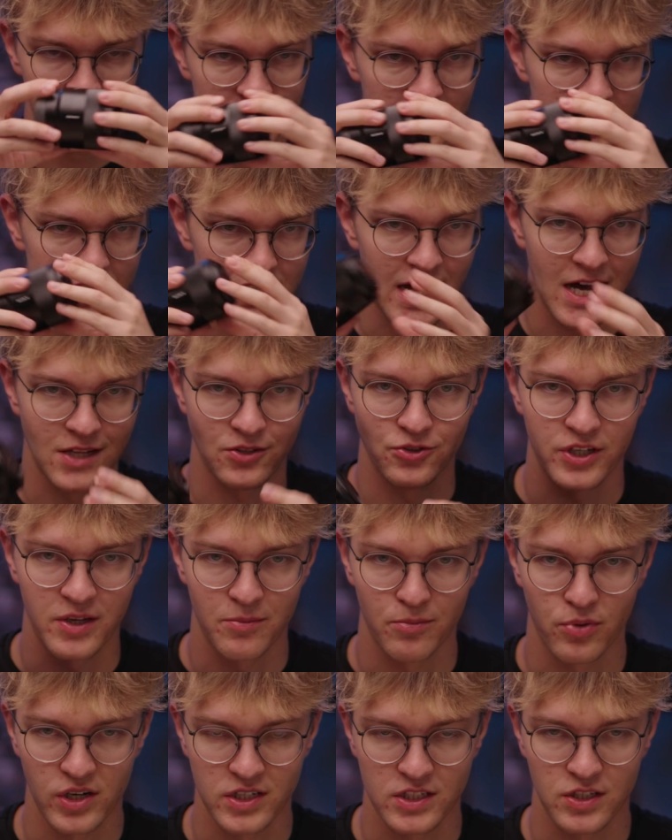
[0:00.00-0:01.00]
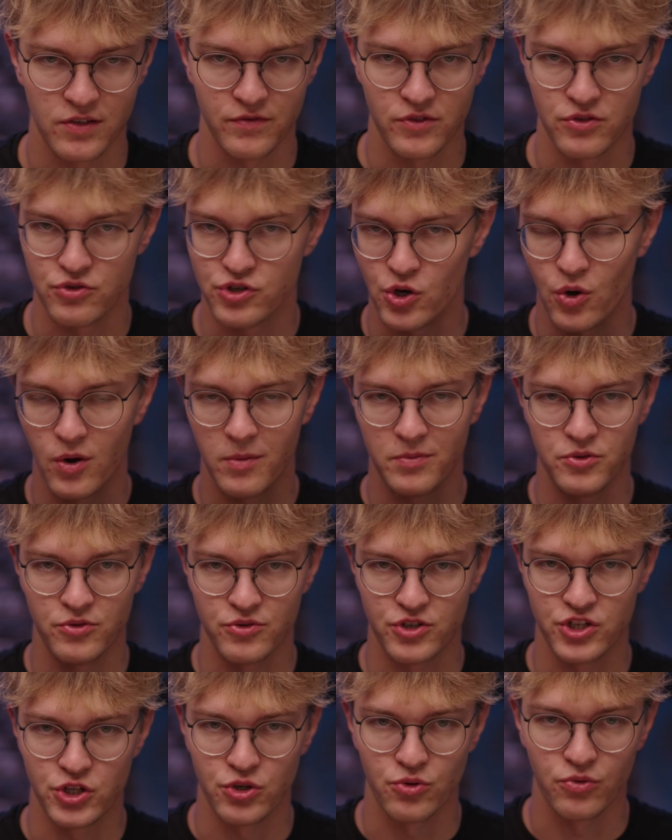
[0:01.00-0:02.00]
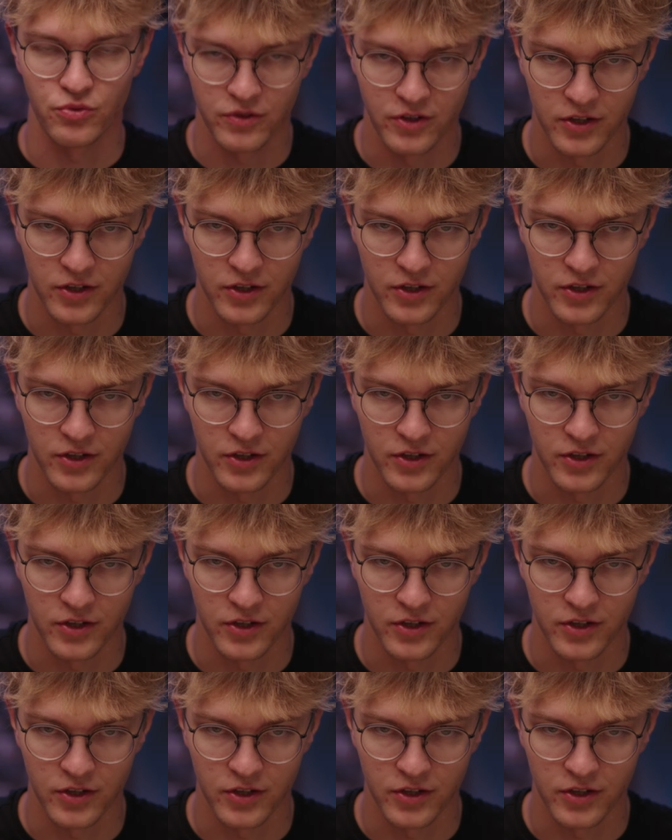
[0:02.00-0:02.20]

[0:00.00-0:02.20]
it does not look impressive. You show up to a shoot,